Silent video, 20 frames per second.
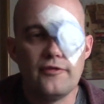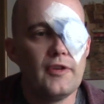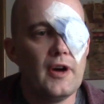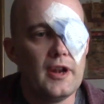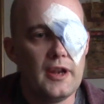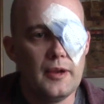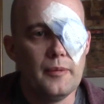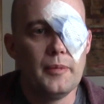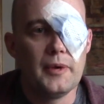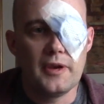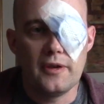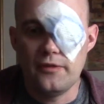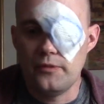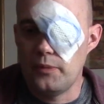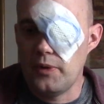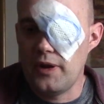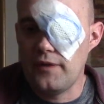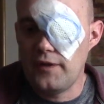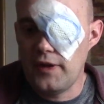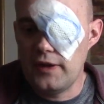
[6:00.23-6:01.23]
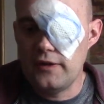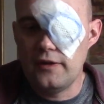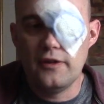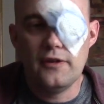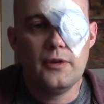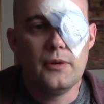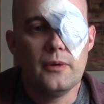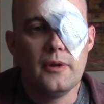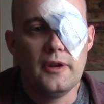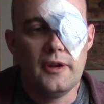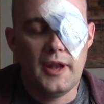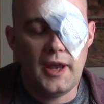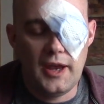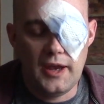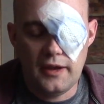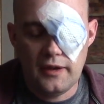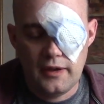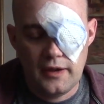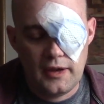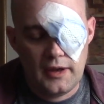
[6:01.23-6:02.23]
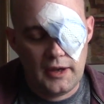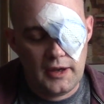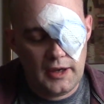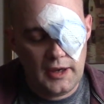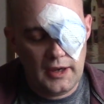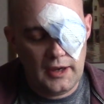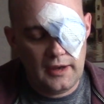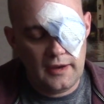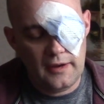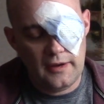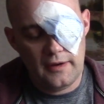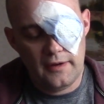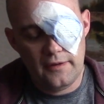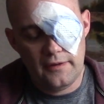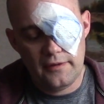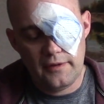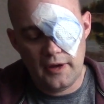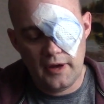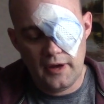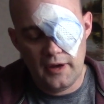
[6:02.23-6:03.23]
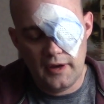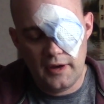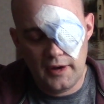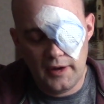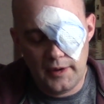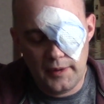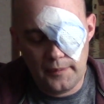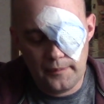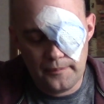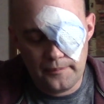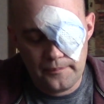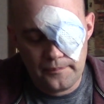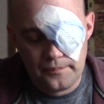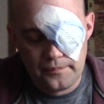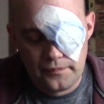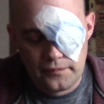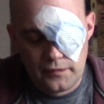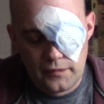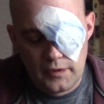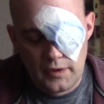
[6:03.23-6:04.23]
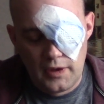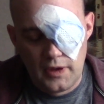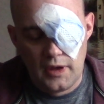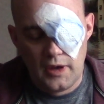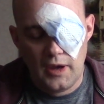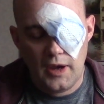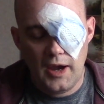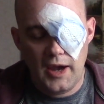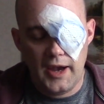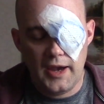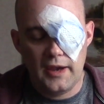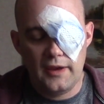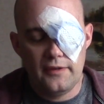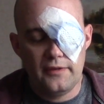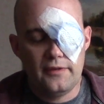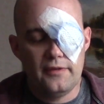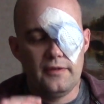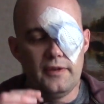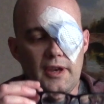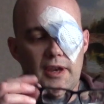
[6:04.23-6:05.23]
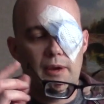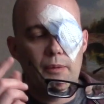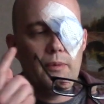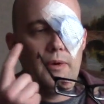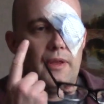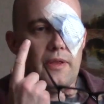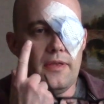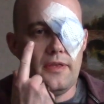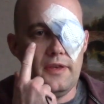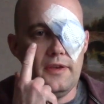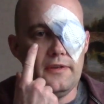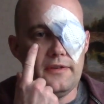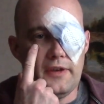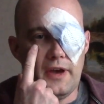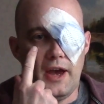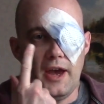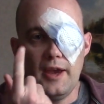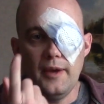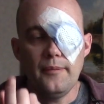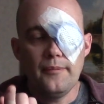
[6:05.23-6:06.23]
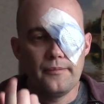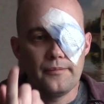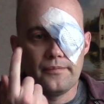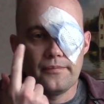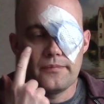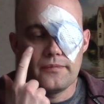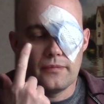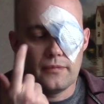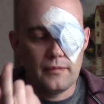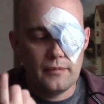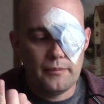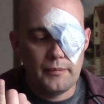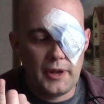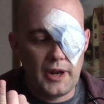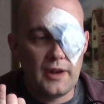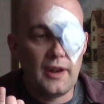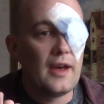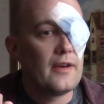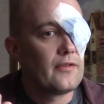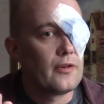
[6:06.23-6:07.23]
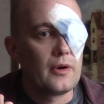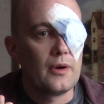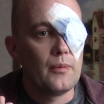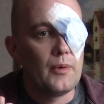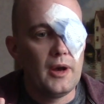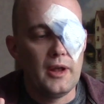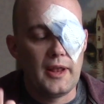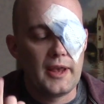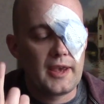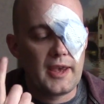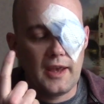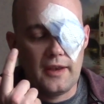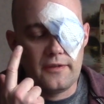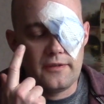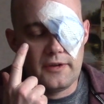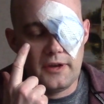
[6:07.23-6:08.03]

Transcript: of funny, because what I've had to do today is I see with this eye, but not very well. I can't